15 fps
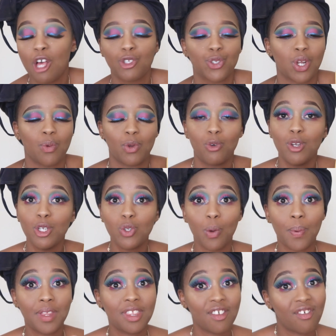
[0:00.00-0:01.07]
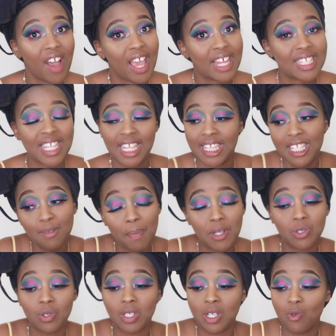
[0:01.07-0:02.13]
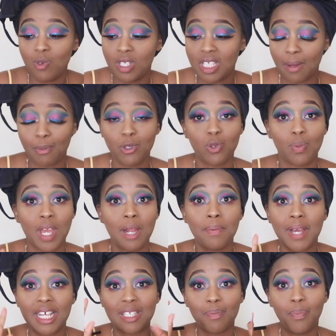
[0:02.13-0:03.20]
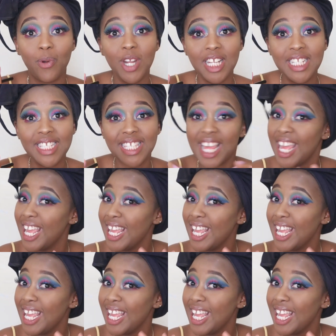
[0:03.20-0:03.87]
So now we couldn't open the files, and this person who is supposed to be helping us print